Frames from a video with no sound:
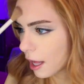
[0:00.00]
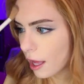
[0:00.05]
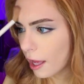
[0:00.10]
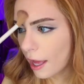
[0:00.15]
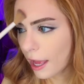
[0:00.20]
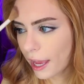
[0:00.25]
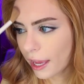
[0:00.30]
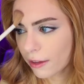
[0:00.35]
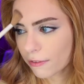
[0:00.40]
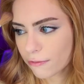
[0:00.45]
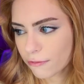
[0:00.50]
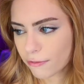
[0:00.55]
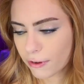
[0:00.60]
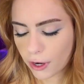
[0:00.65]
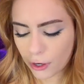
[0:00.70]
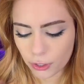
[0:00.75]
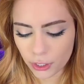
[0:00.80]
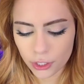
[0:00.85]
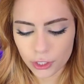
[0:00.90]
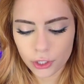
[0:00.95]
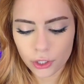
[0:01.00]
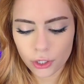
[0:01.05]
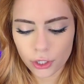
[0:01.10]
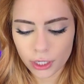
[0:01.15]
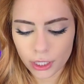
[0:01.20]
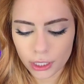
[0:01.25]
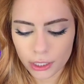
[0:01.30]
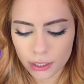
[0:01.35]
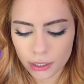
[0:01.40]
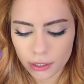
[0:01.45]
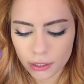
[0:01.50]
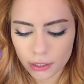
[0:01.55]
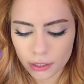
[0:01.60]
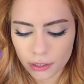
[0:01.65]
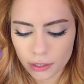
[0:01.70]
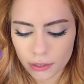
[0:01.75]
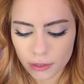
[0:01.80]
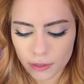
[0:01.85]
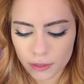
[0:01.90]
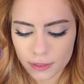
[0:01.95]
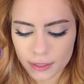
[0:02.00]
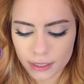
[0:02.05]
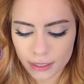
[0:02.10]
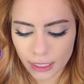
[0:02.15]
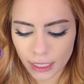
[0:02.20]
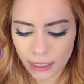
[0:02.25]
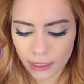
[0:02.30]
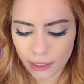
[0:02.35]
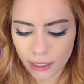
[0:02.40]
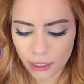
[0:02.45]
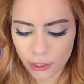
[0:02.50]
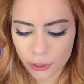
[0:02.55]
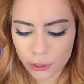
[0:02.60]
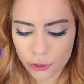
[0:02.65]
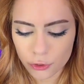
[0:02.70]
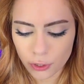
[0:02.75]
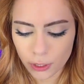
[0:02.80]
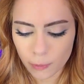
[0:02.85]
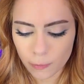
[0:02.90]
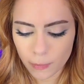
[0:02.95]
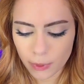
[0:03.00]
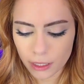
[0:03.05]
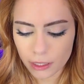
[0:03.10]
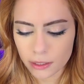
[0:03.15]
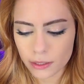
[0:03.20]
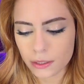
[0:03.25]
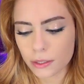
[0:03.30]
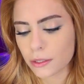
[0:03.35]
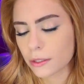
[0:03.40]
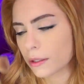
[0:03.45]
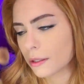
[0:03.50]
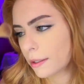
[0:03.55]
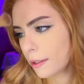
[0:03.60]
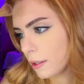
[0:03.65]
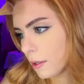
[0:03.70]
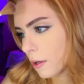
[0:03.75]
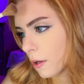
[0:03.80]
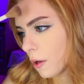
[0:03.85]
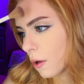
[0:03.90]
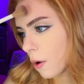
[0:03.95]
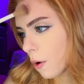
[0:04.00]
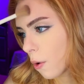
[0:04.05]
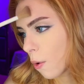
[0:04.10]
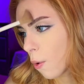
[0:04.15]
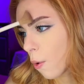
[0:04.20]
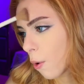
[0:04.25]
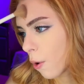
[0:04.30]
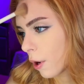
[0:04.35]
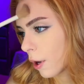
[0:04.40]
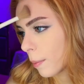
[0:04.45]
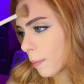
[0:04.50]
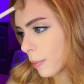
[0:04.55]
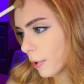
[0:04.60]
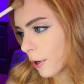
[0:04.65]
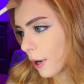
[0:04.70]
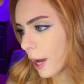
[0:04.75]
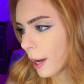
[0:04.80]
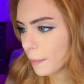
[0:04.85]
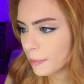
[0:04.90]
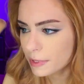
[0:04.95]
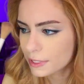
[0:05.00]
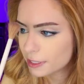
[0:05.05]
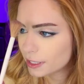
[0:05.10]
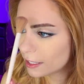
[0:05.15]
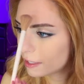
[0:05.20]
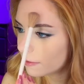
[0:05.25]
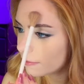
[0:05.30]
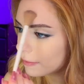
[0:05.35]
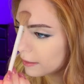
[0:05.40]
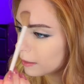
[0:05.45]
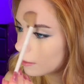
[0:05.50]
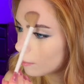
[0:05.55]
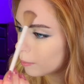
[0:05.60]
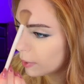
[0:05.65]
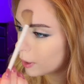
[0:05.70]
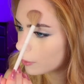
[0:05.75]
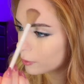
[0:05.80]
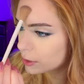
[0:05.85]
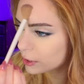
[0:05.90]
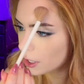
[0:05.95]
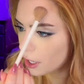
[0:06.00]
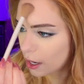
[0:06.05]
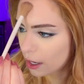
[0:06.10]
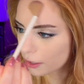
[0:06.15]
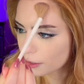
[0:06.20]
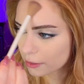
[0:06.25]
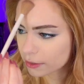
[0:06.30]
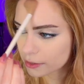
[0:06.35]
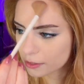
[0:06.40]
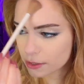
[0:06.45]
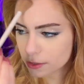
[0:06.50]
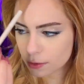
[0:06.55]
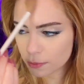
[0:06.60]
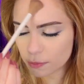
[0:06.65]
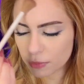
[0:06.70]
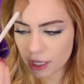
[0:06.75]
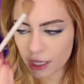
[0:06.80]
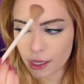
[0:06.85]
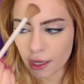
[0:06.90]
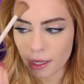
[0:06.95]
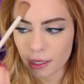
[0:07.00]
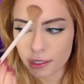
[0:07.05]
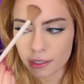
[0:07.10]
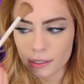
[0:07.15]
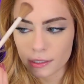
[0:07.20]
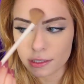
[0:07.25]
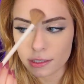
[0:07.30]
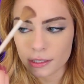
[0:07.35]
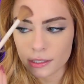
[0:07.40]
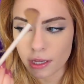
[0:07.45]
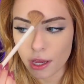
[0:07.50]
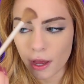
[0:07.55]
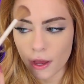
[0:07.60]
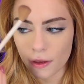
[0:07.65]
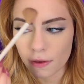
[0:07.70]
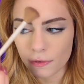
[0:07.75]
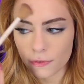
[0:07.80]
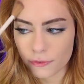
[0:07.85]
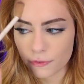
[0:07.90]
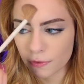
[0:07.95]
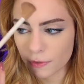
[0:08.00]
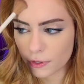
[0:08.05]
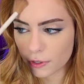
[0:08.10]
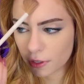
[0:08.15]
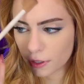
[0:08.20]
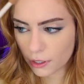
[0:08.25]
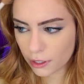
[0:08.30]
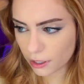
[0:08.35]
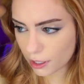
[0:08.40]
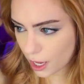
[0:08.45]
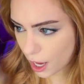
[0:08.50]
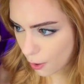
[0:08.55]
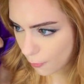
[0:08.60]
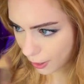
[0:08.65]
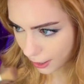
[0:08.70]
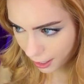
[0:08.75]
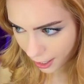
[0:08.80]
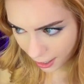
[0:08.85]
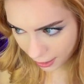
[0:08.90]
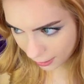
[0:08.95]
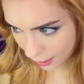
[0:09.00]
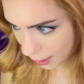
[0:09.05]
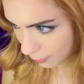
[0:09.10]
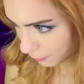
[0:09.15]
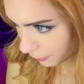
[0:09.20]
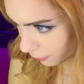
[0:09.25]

a very good skincare treatment or perhaps even Botox because of how I highlight my